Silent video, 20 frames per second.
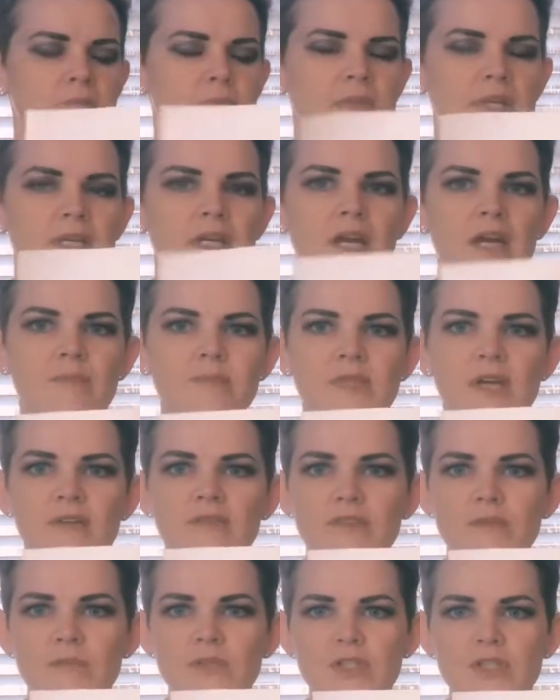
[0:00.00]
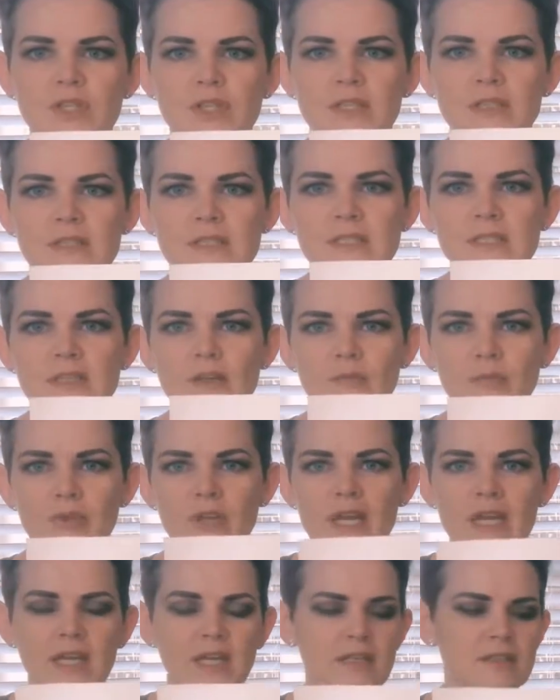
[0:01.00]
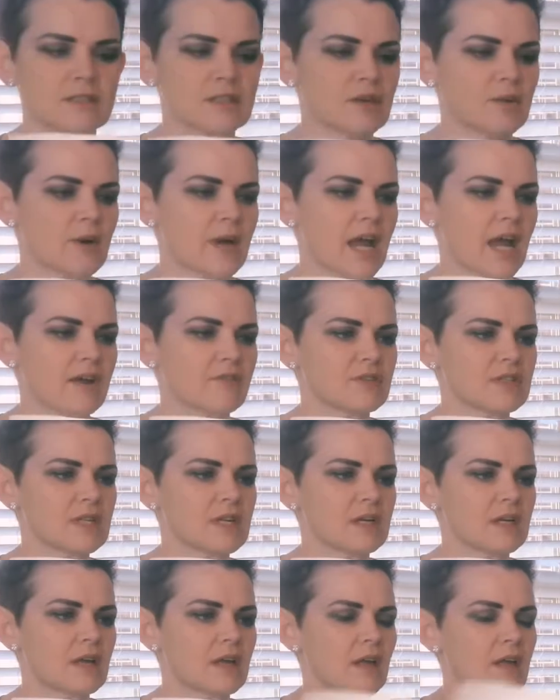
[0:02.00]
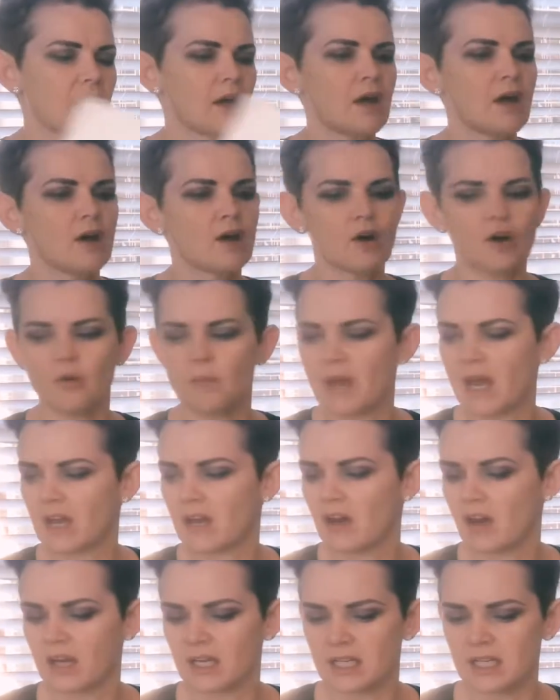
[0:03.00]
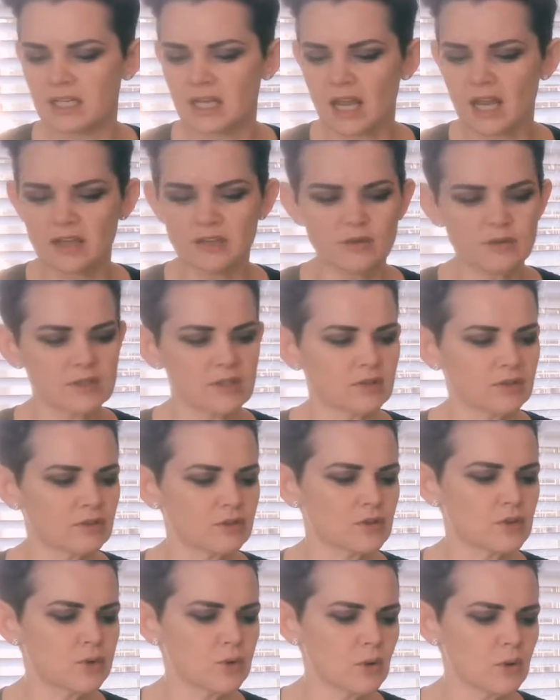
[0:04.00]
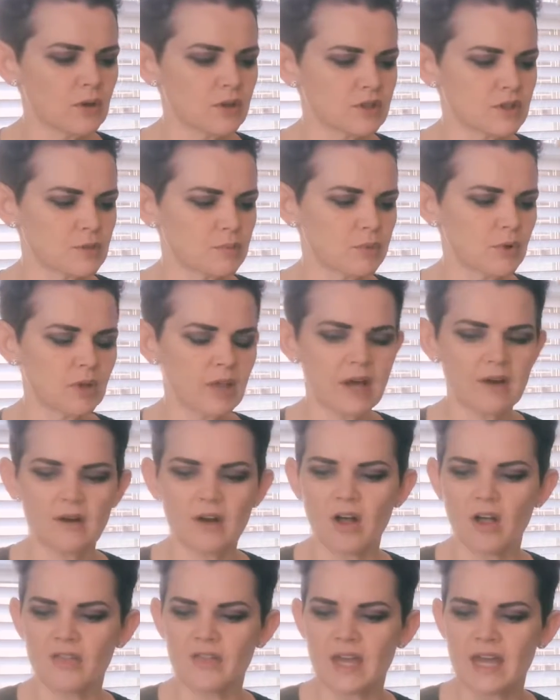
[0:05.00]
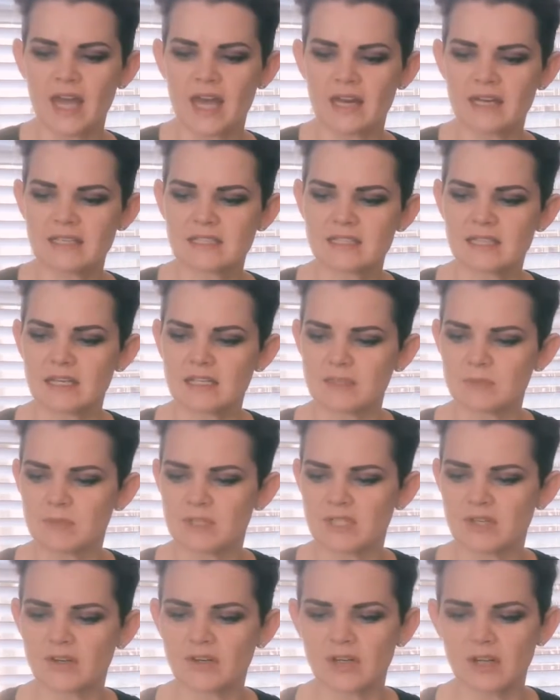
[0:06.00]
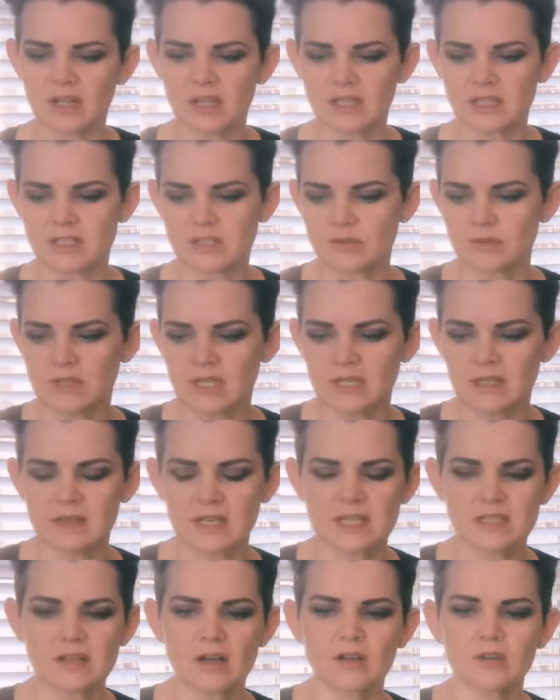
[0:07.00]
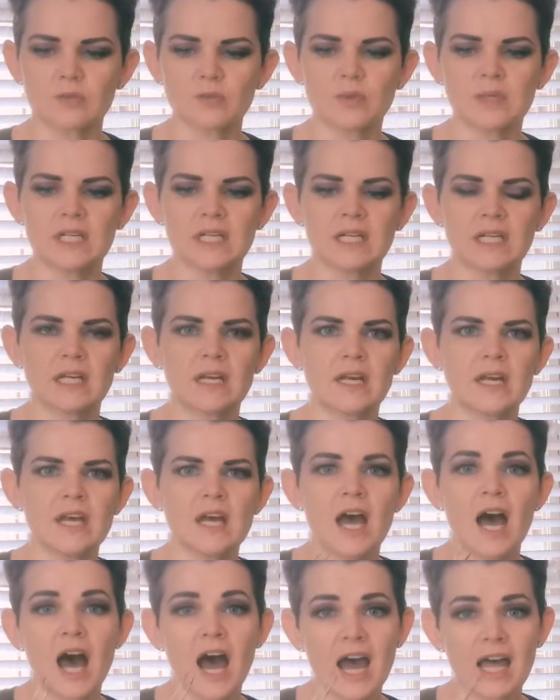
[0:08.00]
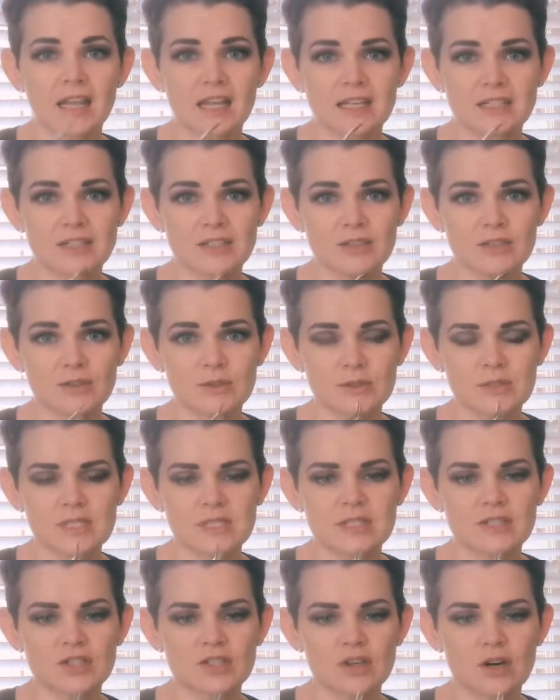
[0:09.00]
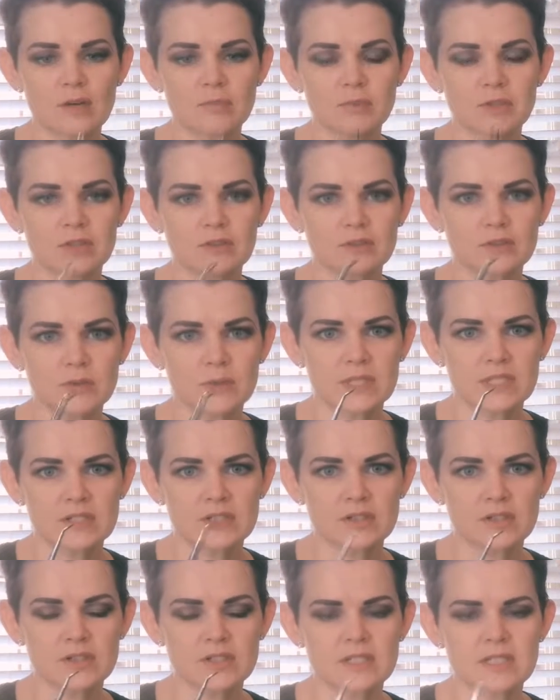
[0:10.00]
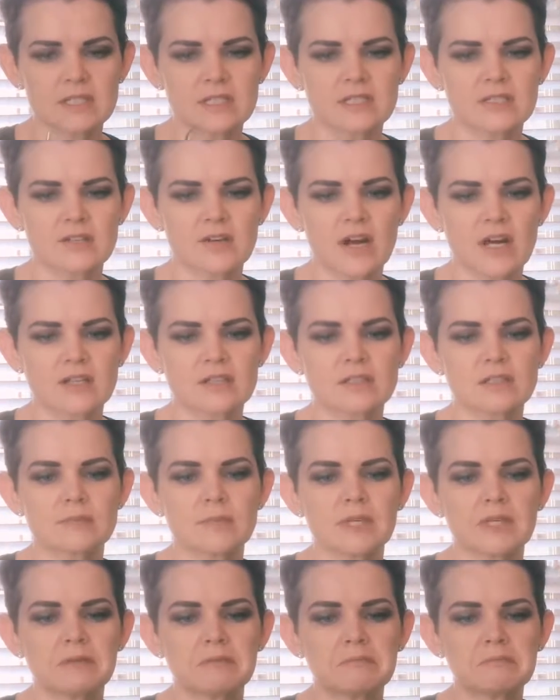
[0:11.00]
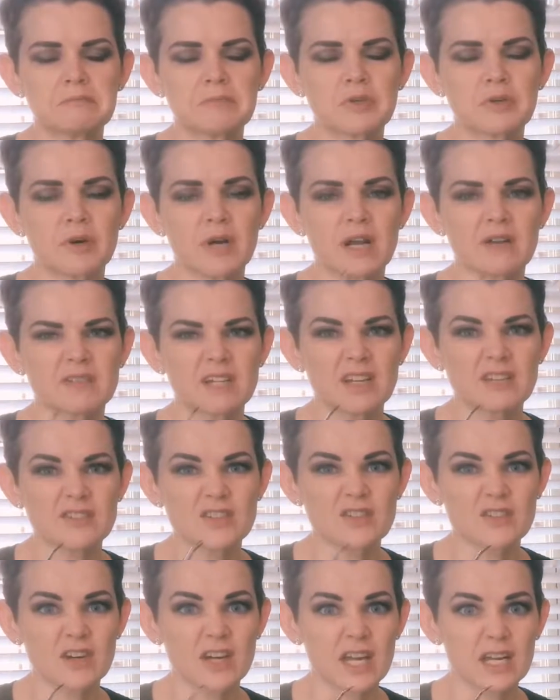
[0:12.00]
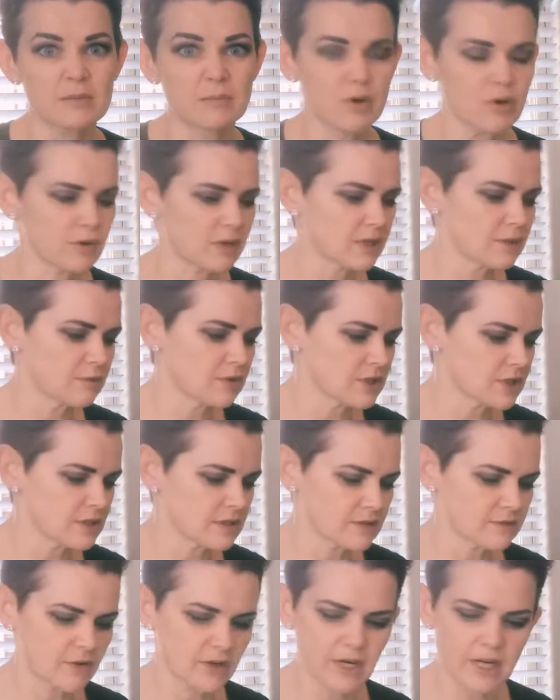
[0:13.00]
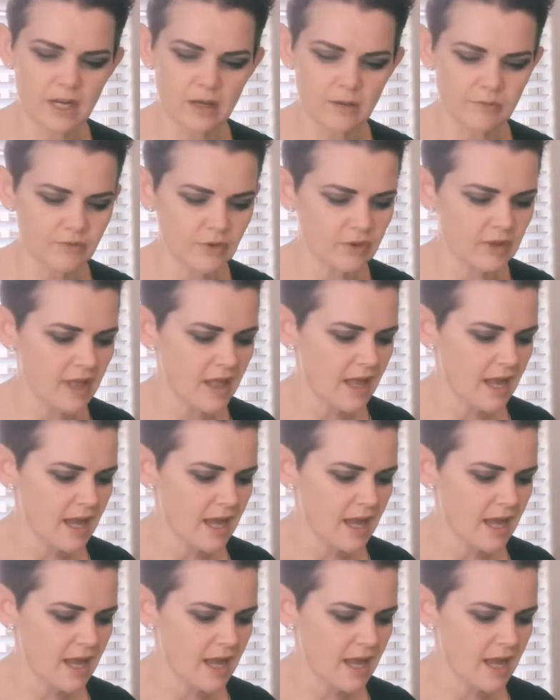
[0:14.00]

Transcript: but it comes off the machine still blank, and so I have to go back on it and use a little tool to pull out all the excess material I don't need, and that's called weeding. I like to use these sharp little tweezers, and these are actually been ground down so they're kind of pokey, which is very helpful.